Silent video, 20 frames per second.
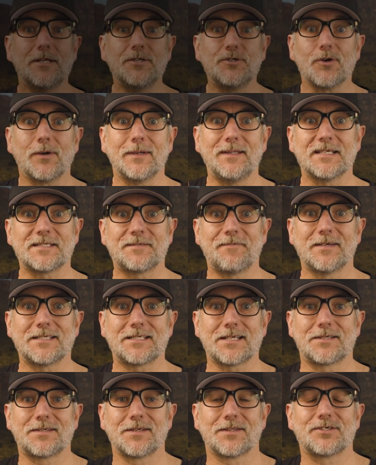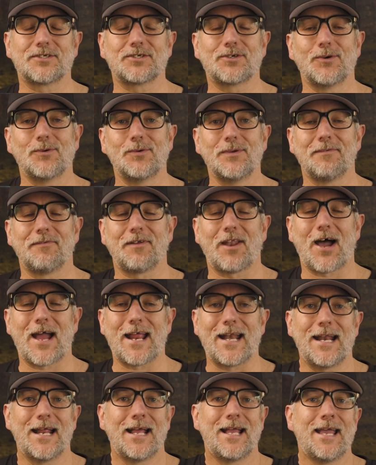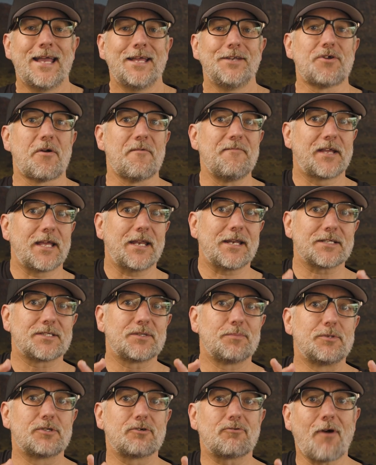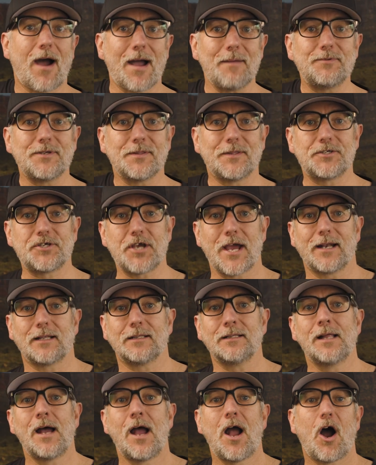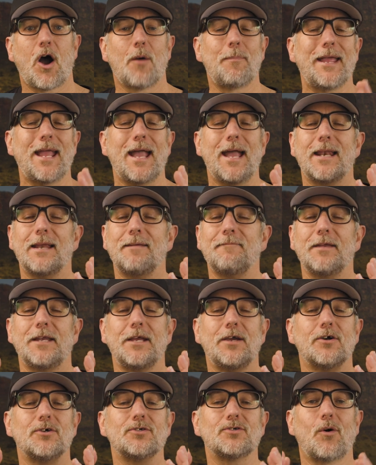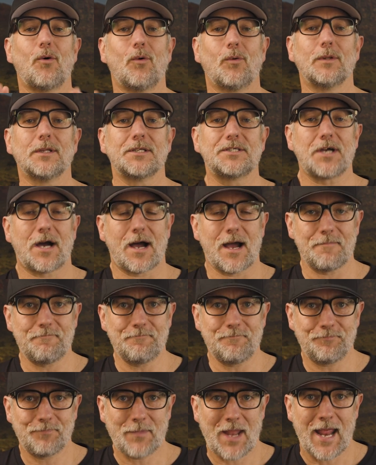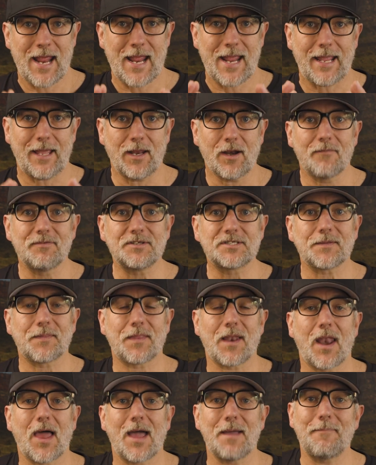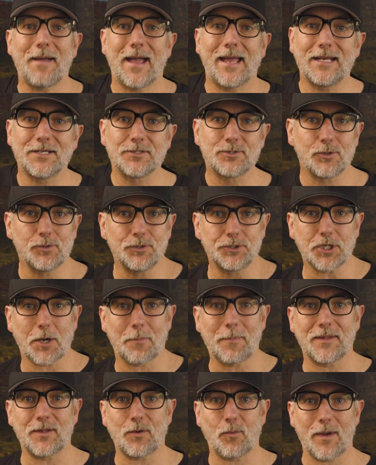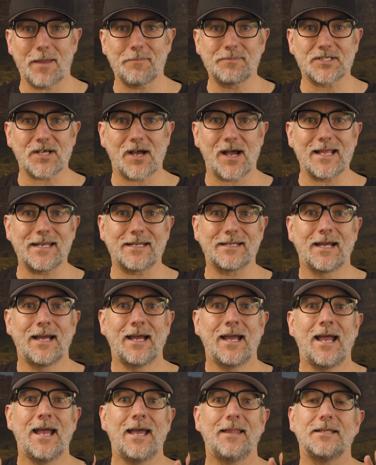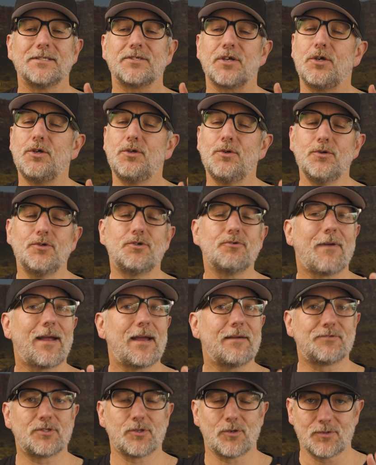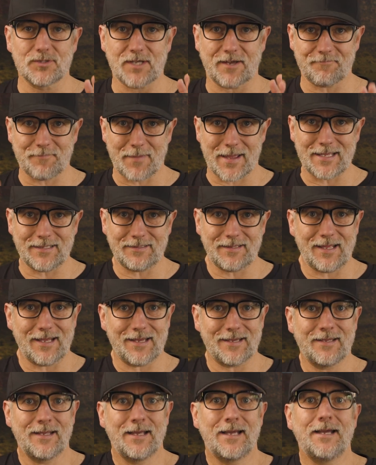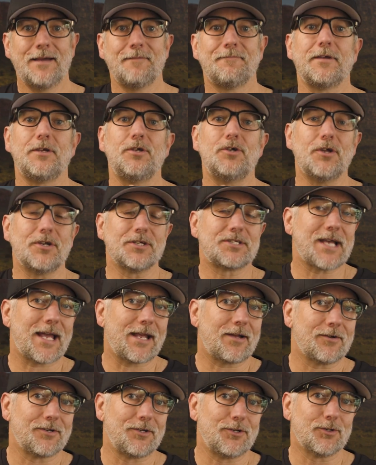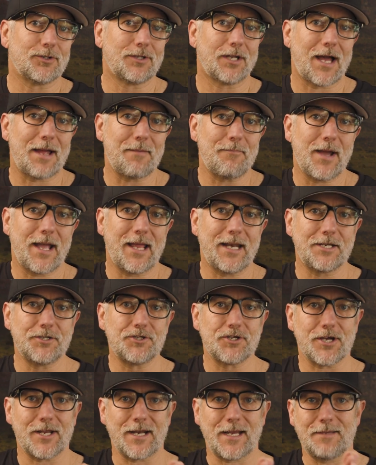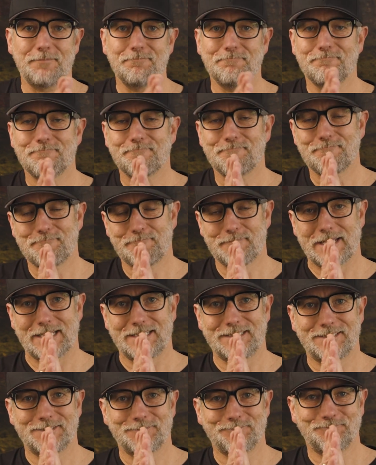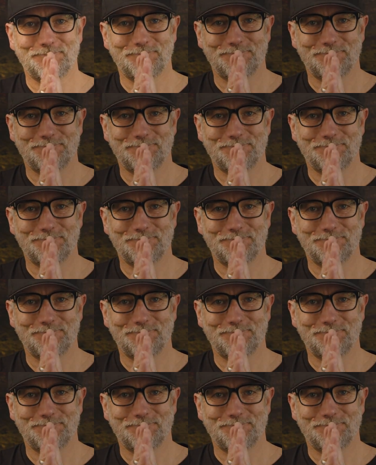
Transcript: you enjoyed this visit to the School of Light. Don't forget to subscribe to the channel. I'll be adding videos all the time. Head over to the light painting tool shop at the website. There's a huge array of tools I've made there for you to take on your light painting journey. Peace.